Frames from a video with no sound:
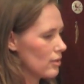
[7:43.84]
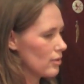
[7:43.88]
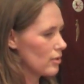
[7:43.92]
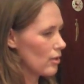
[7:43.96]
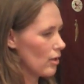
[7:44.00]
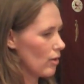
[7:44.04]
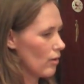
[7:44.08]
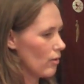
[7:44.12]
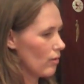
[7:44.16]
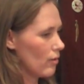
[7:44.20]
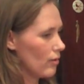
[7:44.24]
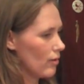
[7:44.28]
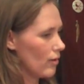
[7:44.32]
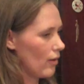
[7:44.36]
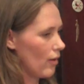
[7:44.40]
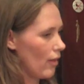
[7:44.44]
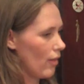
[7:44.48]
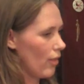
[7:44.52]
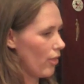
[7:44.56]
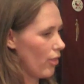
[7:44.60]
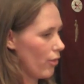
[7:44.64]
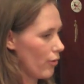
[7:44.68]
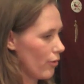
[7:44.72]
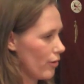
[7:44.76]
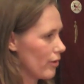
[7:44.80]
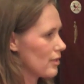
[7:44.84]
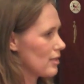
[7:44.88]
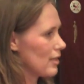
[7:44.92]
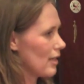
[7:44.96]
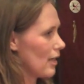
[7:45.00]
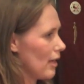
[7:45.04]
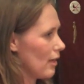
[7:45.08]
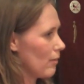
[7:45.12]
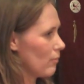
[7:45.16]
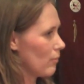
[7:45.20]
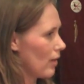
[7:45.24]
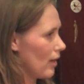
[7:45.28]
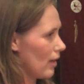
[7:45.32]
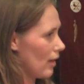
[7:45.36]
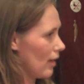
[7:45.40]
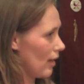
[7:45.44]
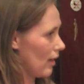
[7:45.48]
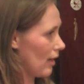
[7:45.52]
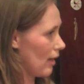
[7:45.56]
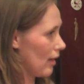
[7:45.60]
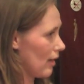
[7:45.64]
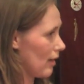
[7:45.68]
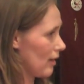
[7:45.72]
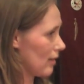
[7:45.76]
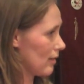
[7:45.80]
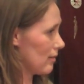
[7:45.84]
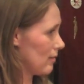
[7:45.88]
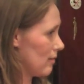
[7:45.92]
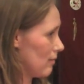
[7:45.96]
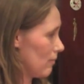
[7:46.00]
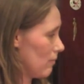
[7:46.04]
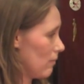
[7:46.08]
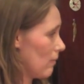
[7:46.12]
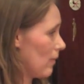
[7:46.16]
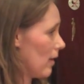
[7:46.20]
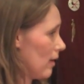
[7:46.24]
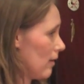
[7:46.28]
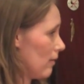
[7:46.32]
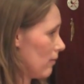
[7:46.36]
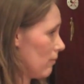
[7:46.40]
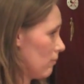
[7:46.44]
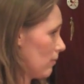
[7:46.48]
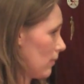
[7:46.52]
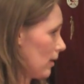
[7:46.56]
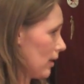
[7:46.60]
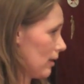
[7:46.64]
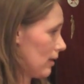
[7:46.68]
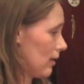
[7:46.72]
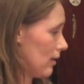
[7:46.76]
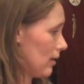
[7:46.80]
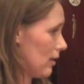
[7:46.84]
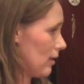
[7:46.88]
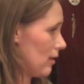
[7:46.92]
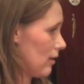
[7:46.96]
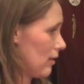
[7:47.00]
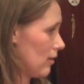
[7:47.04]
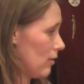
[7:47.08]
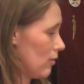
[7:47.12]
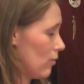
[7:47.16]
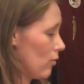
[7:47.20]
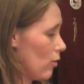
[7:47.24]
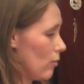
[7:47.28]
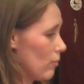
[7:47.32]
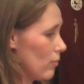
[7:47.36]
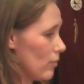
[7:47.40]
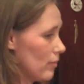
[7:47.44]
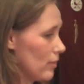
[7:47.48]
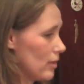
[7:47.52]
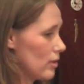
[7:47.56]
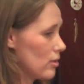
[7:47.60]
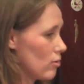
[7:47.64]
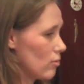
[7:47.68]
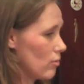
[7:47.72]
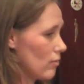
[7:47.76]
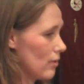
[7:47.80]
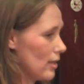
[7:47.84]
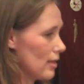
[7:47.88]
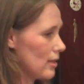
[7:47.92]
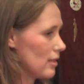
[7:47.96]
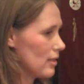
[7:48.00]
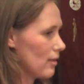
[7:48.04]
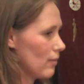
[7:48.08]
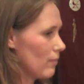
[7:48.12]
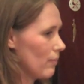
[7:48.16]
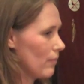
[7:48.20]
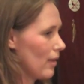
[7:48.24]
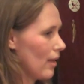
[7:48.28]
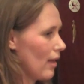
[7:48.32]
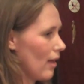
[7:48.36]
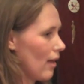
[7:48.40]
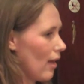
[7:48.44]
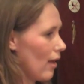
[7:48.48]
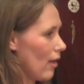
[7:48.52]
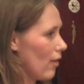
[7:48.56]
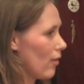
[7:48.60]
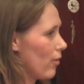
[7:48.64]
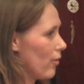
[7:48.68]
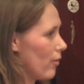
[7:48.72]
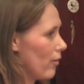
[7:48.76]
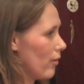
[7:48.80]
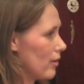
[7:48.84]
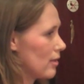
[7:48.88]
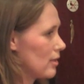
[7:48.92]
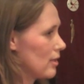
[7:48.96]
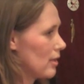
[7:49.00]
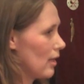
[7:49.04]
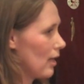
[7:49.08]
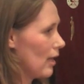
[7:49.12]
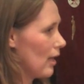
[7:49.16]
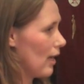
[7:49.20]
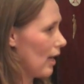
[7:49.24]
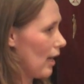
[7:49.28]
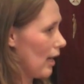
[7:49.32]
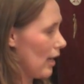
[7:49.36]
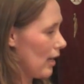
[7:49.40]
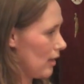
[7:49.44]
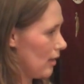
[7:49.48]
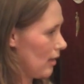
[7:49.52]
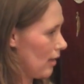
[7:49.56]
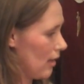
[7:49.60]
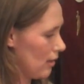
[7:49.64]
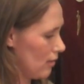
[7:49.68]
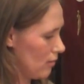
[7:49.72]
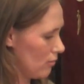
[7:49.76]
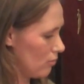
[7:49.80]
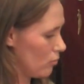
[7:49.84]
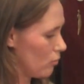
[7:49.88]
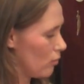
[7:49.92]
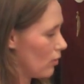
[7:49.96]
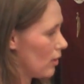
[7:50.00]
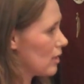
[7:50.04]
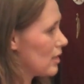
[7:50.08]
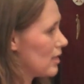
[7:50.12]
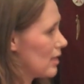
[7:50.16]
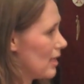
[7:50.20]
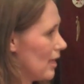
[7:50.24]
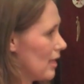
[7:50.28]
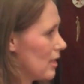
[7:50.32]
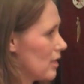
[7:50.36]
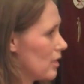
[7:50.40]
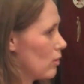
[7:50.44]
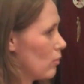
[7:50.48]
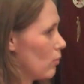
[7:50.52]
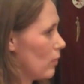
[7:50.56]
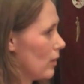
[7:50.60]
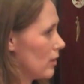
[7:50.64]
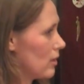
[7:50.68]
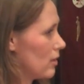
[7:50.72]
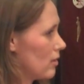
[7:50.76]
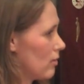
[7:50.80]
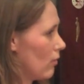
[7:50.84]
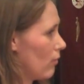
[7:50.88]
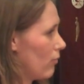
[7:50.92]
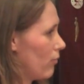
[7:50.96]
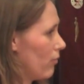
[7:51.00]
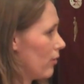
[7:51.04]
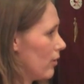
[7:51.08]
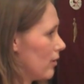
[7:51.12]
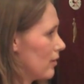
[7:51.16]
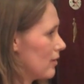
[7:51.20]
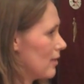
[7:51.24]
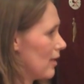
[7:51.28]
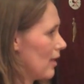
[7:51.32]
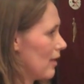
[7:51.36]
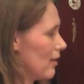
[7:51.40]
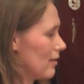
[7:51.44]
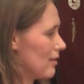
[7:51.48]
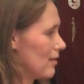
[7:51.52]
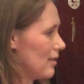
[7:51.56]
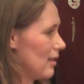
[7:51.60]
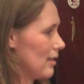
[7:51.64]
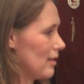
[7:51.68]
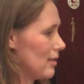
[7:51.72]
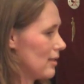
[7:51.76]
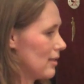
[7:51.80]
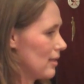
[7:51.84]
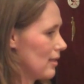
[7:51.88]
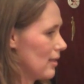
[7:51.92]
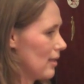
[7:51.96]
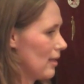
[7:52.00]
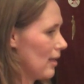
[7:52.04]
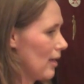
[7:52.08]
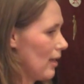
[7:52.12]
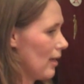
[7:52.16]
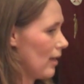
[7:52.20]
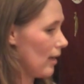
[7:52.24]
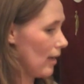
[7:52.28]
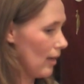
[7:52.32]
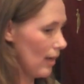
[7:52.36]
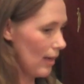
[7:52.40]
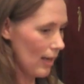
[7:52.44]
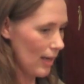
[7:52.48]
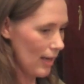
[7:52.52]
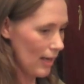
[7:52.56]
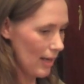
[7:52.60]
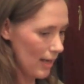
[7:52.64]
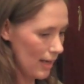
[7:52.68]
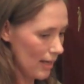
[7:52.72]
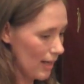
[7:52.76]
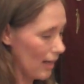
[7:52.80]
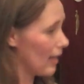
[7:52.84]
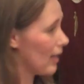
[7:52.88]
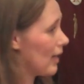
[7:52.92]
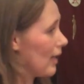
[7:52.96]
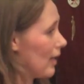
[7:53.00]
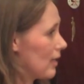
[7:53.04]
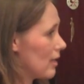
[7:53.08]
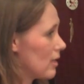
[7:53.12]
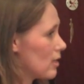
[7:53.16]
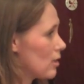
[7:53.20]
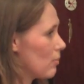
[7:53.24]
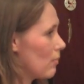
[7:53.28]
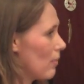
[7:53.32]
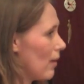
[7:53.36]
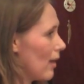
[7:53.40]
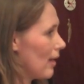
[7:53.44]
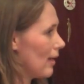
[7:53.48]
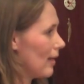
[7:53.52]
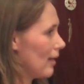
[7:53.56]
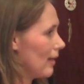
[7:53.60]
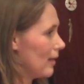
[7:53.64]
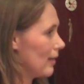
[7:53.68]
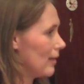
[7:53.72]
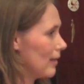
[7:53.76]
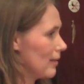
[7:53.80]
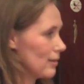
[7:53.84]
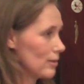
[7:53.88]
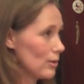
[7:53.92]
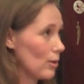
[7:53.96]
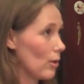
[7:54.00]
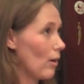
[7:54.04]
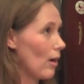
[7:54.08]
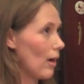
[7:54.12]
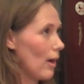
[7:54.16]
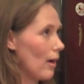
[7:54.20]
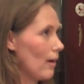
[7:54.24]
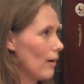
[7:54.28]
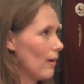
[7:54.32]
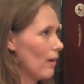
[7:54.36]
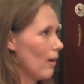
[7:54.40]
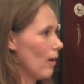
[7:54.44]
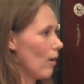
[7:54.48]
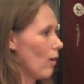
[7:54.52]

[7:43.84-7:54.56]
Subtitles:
So the third time I had my normal menstruation, I thought I do a test with a fertile test. And I get a smiley. So I'm